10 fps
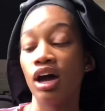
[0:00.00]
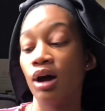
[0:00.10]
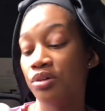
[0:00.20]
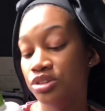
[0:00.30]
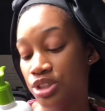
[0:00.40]

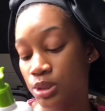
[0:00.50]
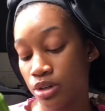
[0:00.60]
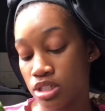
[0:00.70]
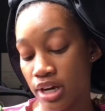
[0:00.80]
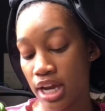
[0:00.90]
I'm going to use
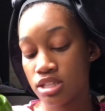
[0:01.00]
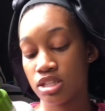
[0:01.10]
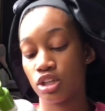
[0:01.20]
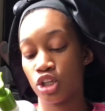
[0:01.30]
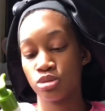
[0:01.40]

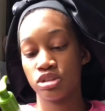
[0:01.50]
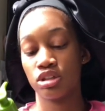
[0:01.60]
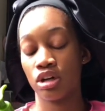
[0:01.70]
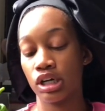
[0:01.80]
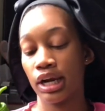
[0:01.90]
moisturizing
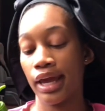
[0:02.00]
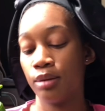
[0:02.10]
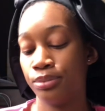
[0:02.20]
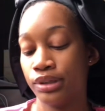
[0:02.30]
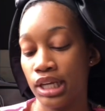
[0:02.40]
lotion
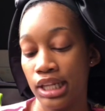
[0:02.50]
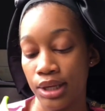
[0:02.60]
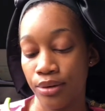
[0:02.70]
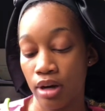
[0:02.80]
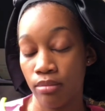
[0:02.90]
and put a
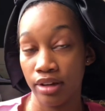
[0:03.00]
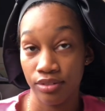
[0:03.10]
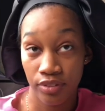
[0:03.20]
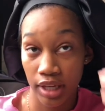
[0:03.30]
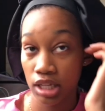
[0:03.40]
little on my
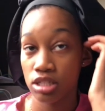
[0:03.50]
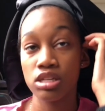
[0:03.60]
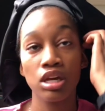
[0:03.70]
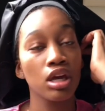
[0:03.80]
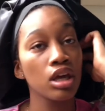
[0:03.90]

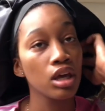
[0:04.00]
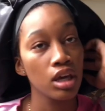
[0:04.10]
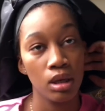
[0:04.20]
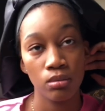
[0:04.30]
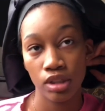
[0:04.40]
face
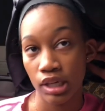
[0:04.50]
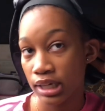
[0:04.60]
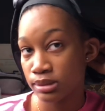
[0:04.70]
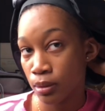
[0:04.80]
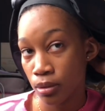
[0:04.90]

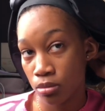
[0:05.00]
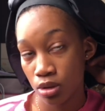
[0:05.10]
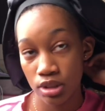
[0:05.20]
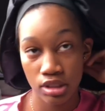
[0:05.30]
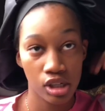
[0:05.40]
because my mom
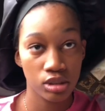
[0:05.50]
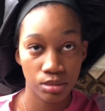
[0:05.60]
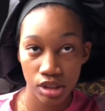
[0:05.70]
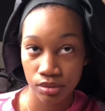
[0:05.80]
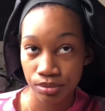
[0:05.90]
always tells
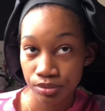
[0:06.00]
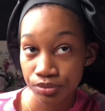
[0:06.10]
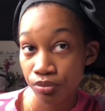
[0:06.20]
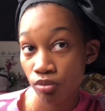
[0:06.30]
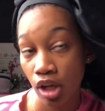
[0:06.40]
me
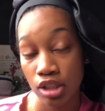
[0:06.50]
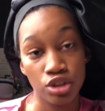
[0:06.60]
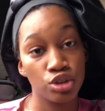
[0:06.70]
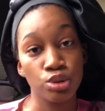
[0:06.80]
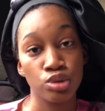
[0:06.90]

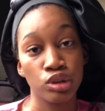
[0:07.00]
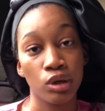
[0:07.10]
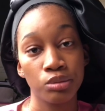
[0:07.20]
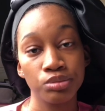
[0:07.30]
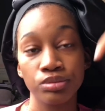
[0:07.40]
to do
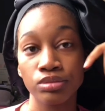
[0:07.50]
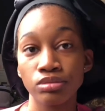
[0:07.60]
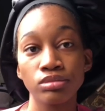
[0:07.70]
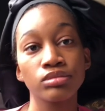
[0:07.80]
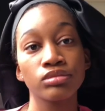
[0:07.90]
so
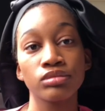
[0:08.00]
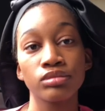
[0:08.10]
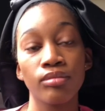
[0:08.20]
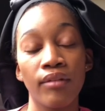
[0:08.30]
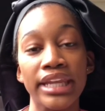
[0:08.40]

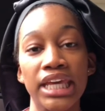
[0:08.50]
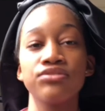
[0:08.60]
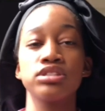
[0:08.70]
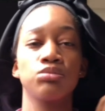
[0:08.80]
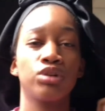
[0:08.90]
and it
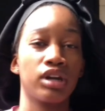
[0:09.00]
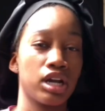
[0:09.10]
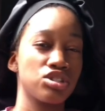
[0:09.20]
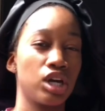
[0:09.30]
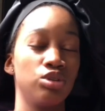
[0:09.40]
gives it a more
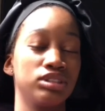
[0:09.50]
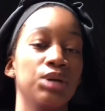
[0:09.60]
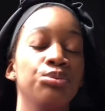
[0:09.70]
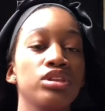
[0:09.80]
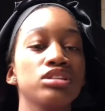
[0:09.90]
natural look.
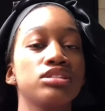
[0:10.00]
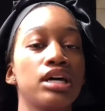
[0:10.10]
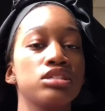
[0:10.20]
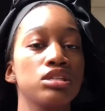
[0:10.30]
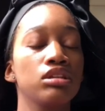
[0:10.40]
like 50
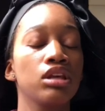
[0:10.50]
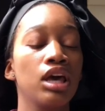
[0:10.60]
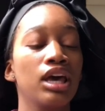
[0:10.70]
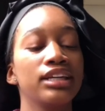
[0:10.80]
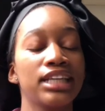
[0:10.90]

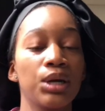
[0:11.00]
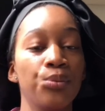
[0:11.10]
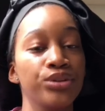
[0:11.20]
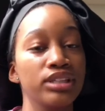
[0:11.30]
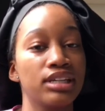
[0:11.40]
centi, like
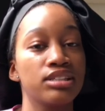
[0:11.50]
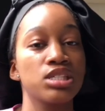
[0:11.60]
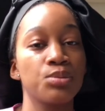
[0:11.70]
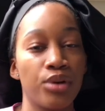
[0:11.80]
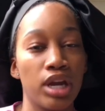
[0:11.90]
50 centi
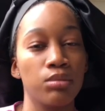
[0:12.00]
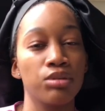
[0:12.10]
spray